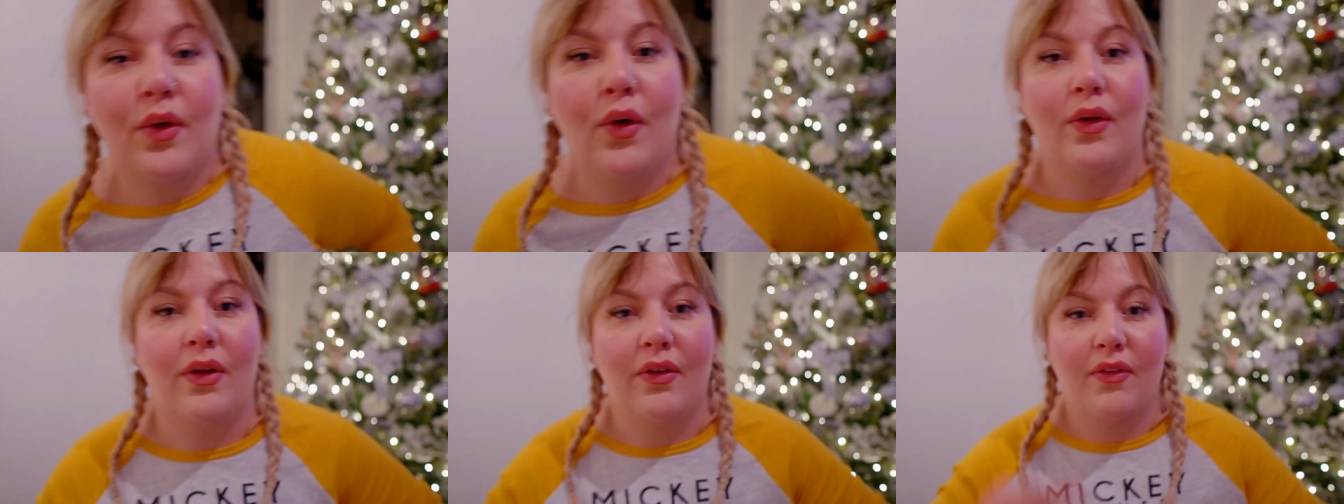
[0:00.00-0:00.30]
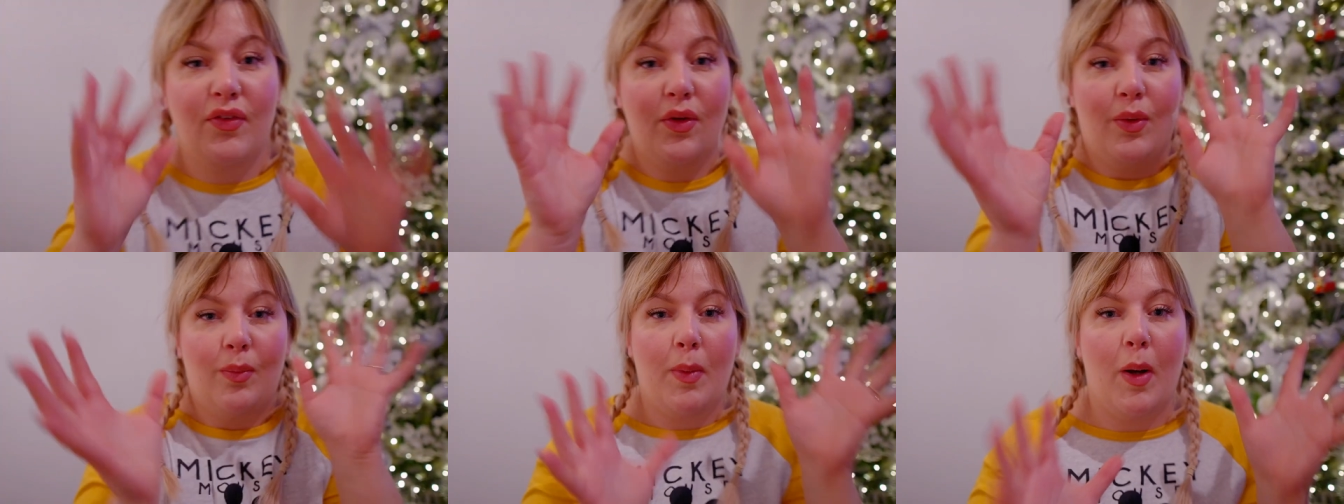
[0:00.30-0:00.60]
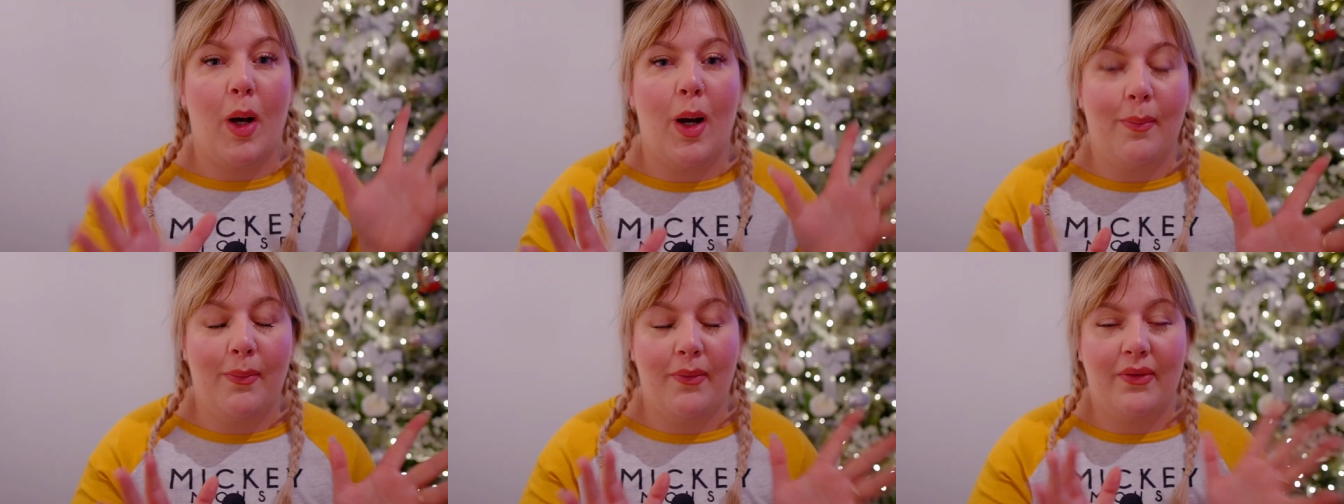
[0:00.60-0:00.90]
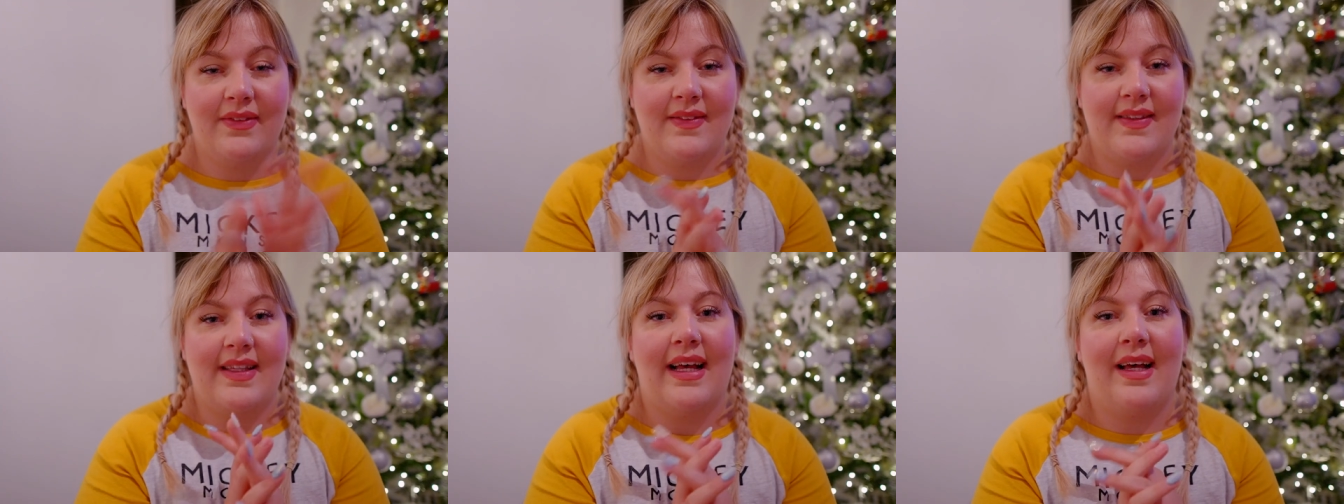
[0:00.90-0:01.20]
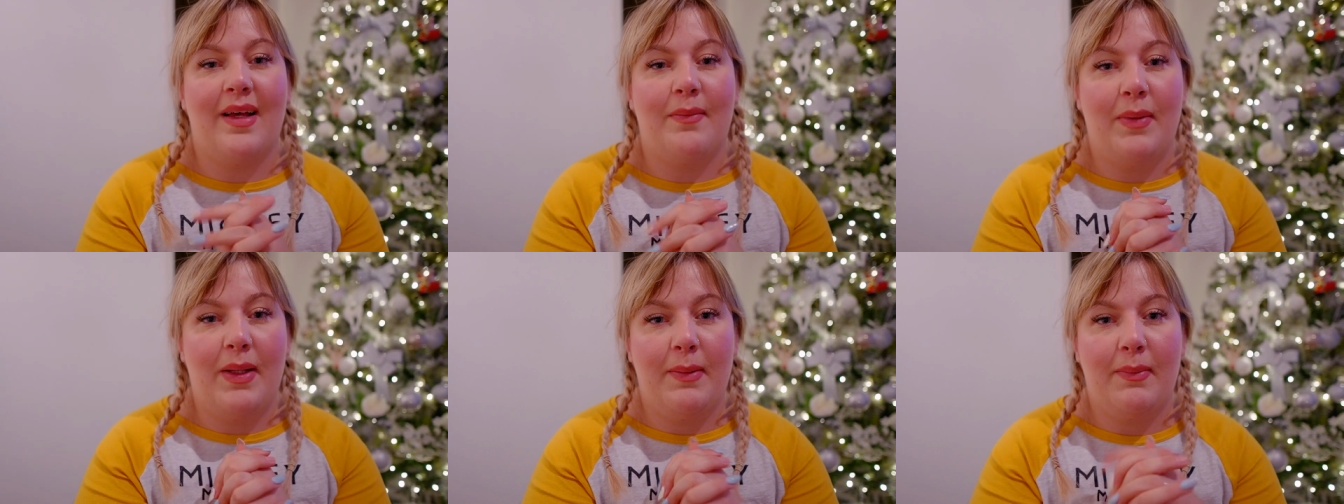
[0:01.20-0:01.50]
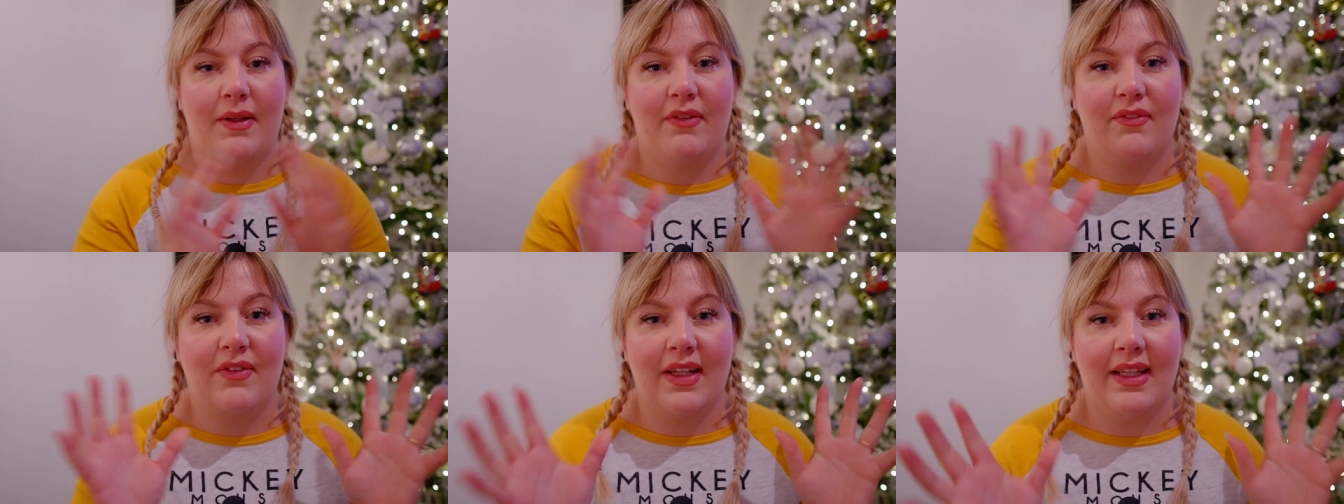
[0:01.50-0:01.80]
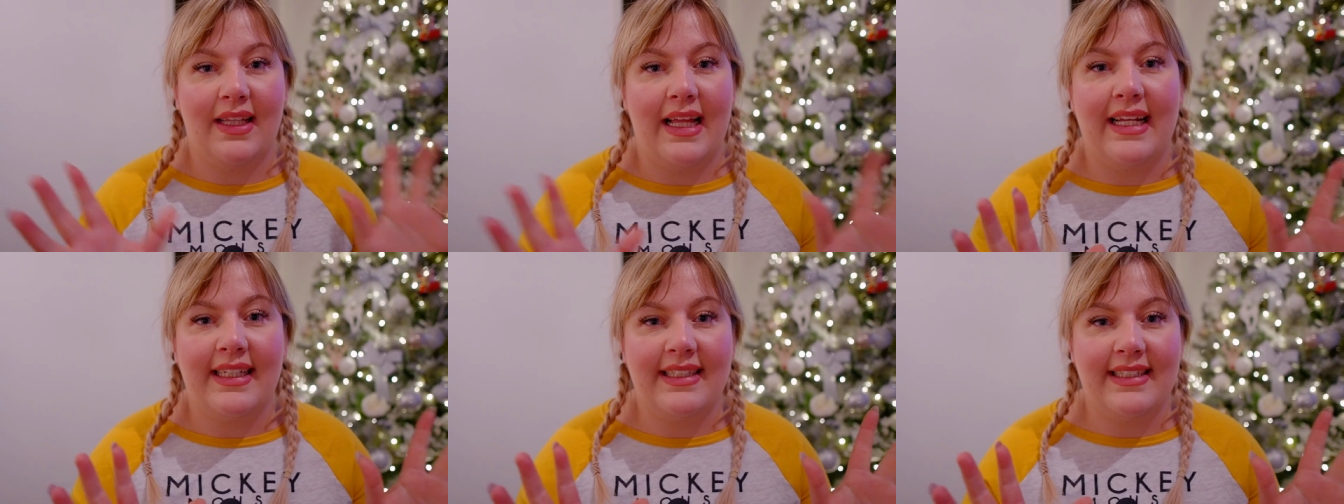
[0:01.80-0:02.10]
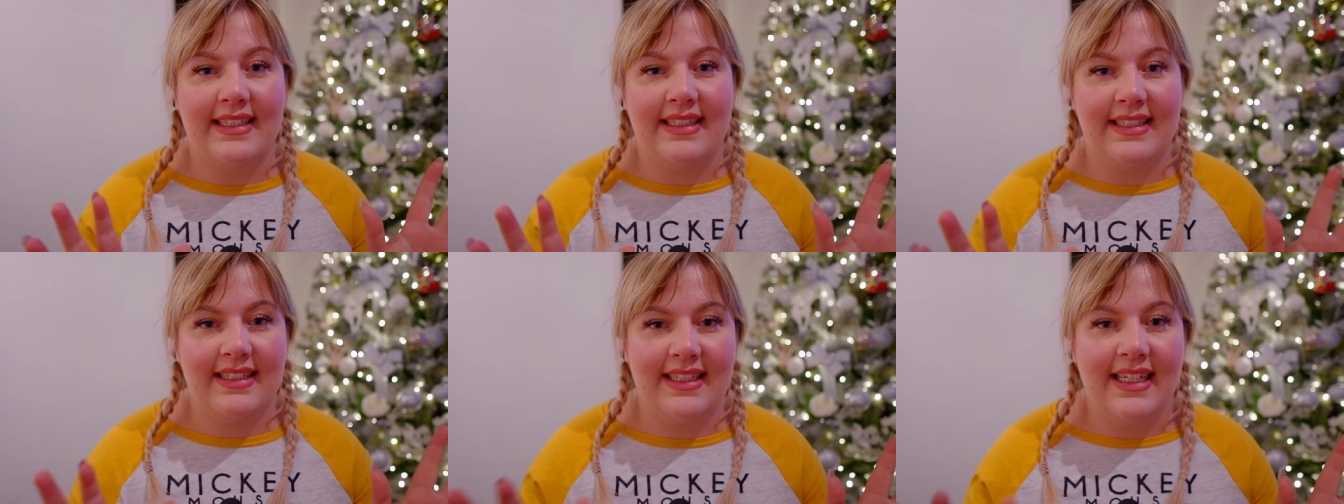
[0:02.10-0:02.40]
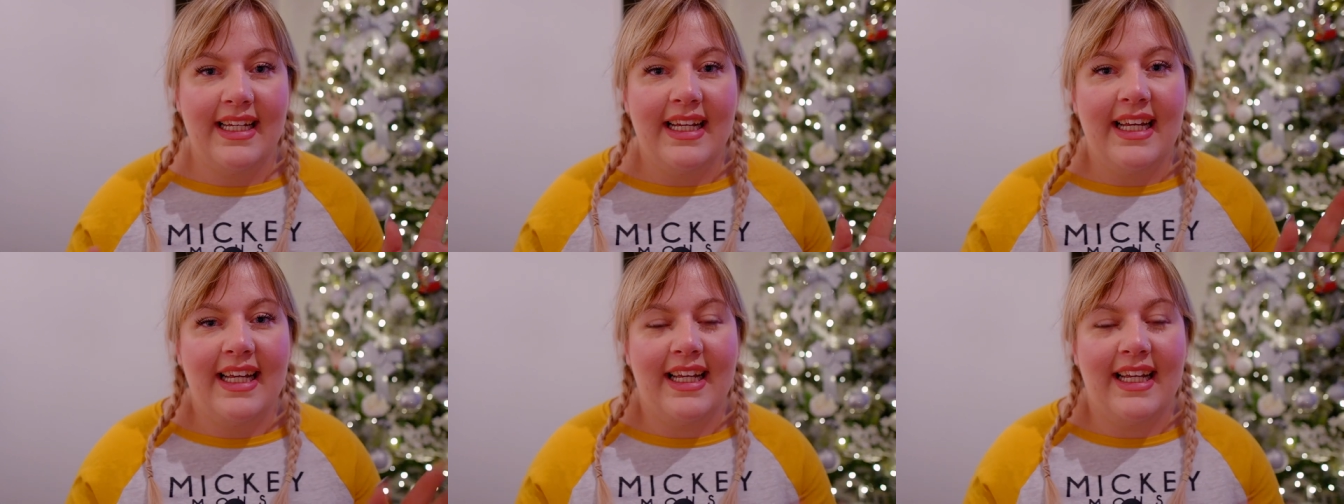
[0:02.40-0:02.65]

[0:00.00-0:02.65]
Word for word: colourful baubles that people have collected